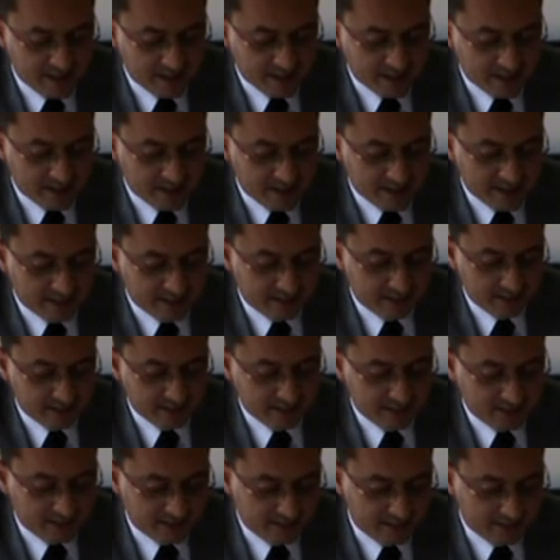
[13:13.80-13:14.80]
Uh, and
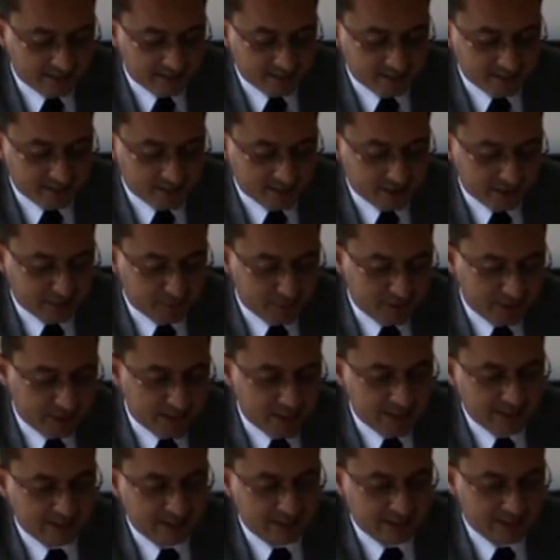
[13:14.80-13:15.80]
it is
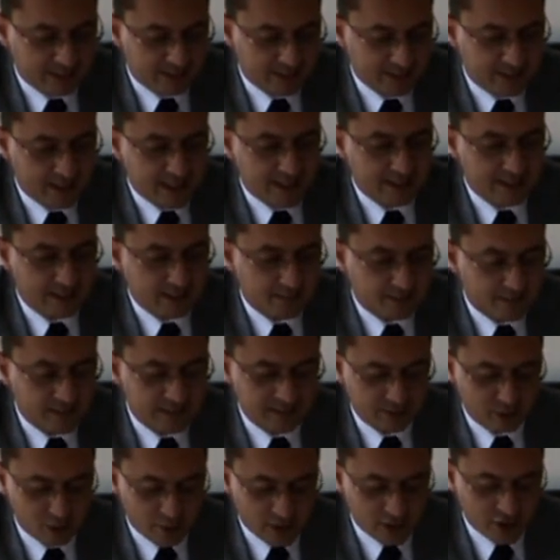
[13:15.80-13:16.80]
precisely in the light of
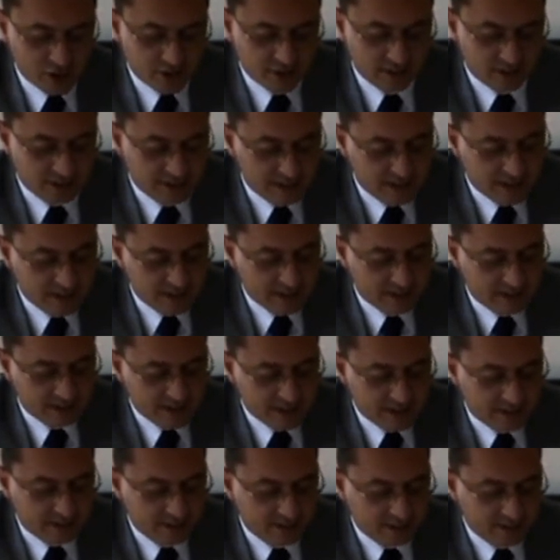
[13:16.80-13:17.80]
this question
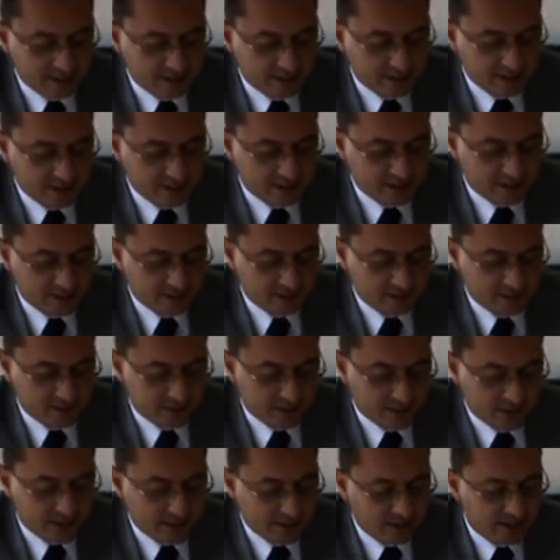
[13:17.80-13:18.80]
that
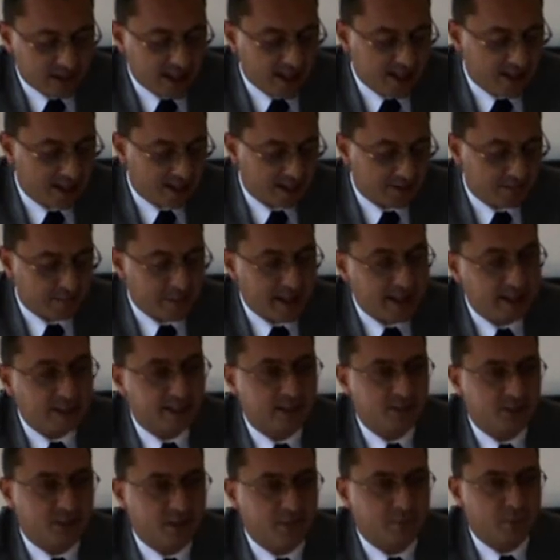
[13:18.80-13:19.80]
the entire
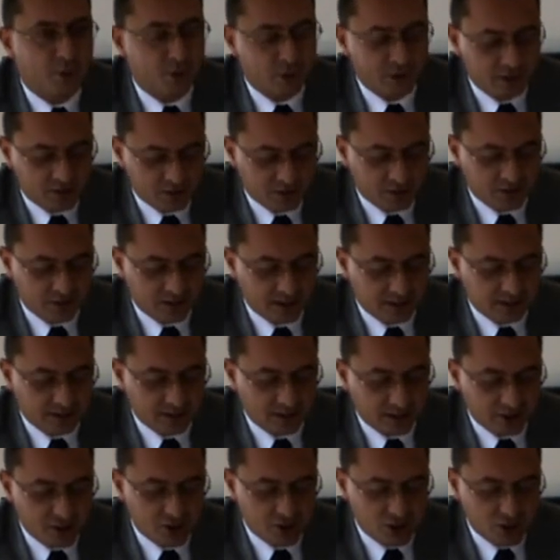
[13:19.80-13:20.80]
mainstream monetary
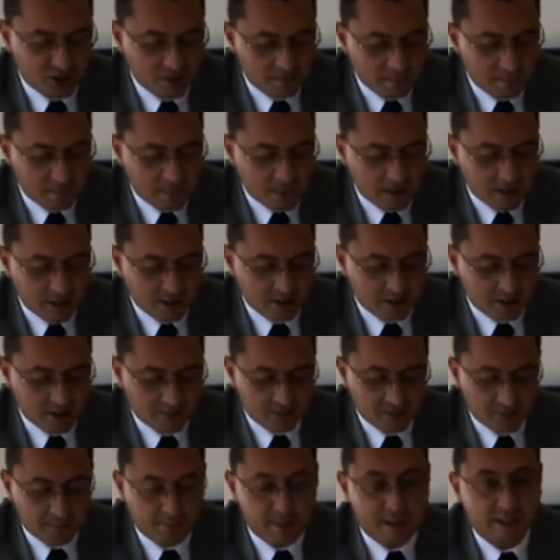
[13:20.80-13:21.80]
research
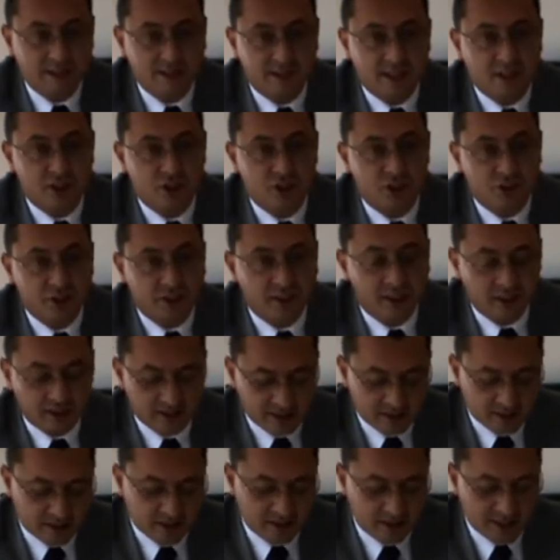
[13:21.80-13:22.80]
of the past century
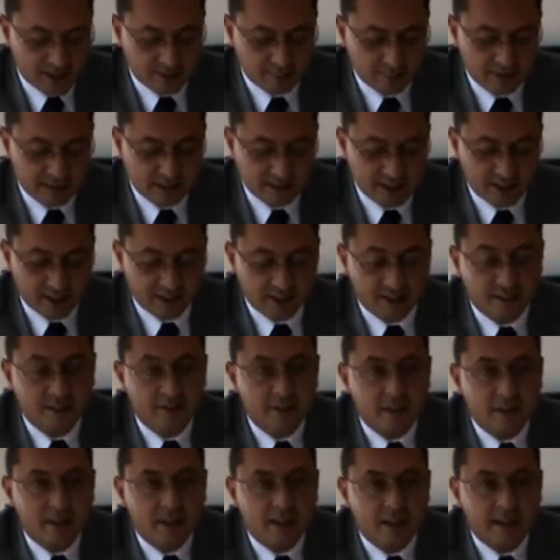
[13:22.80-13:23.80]
can be seen
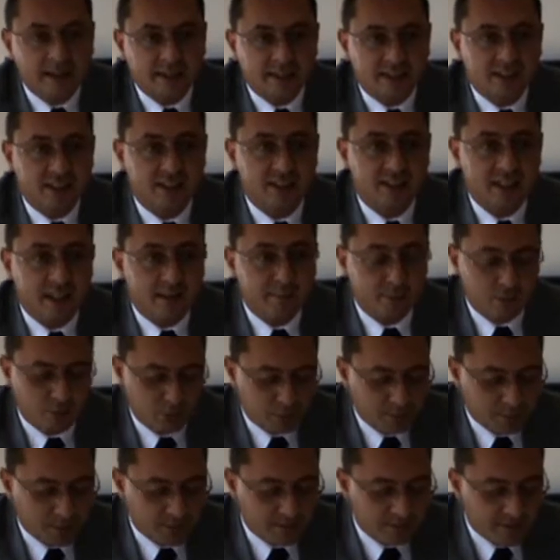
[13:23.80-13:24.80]
as an attempt
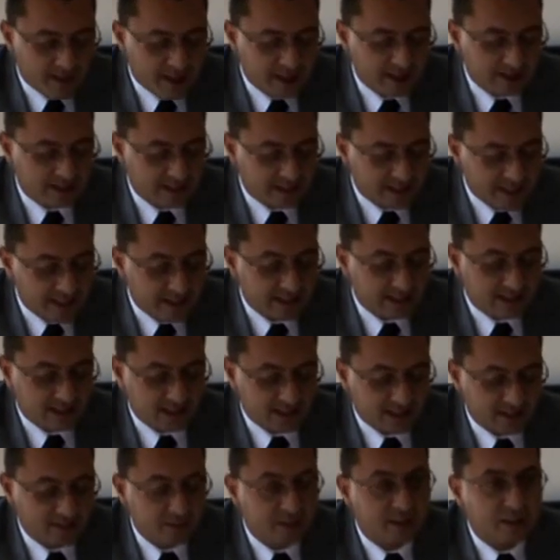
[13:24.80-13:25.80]
to provide an
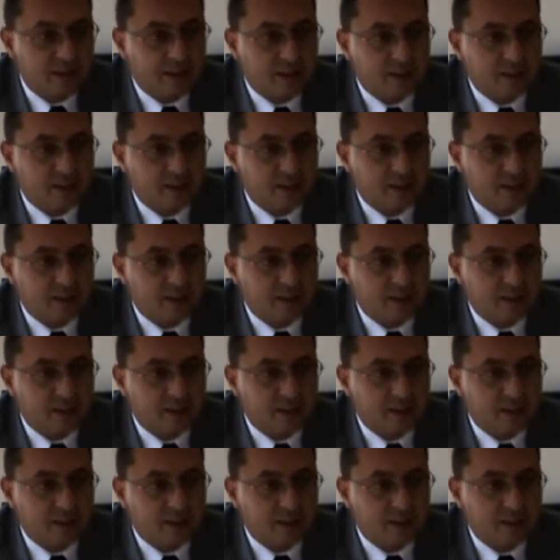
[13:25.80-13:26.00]
answer